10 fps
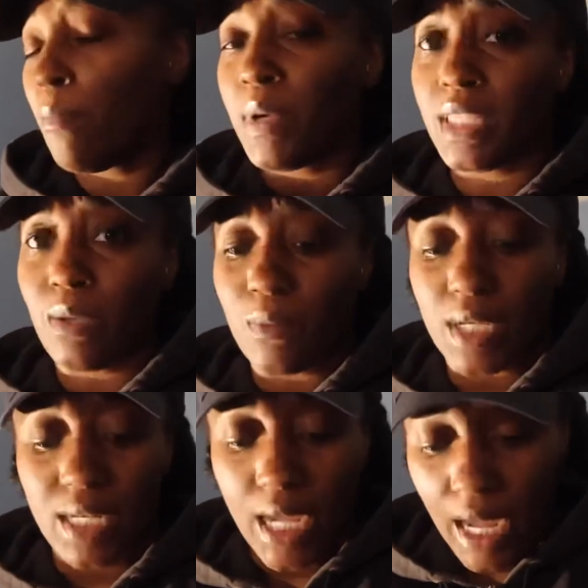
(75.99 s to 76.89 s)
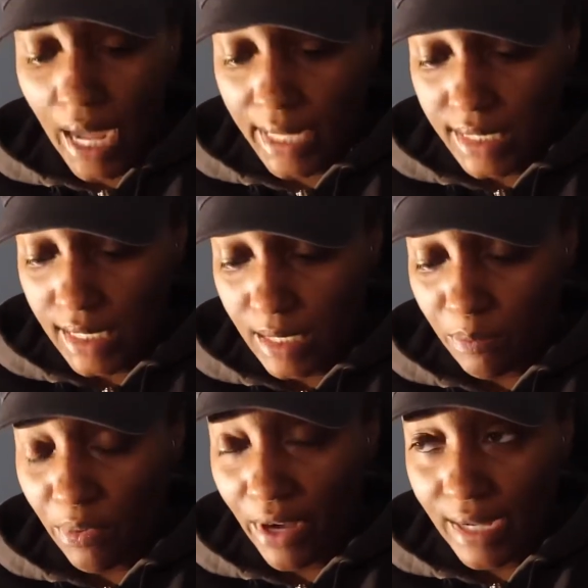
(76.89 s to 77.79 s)
But then when I seen the
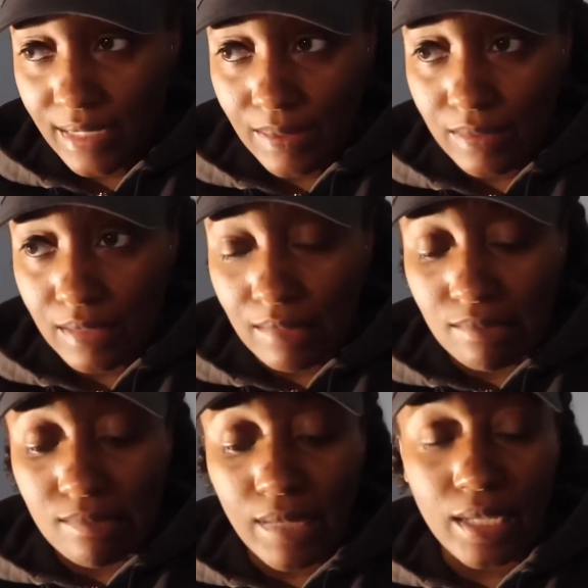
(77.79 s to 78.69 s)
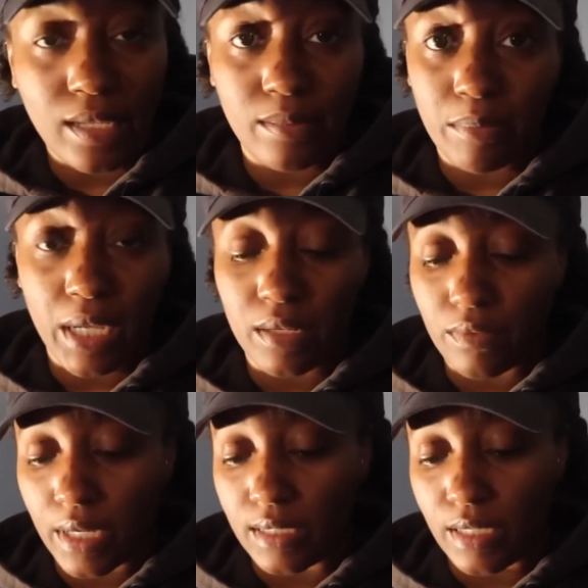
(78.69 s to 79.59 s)
price, I was like, ooh, I can't buy it
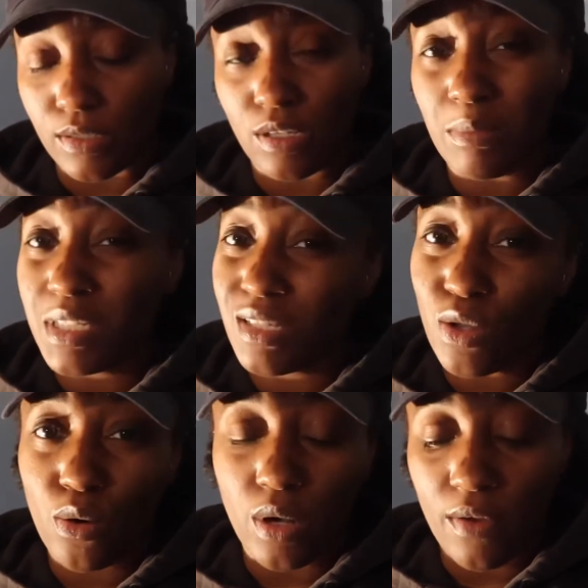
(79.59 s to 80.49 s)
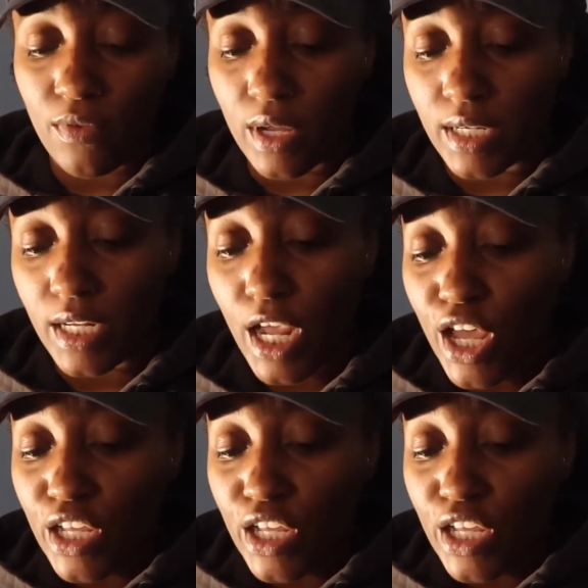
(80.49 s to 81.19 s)
right now, so I'm gonna just hold off on it.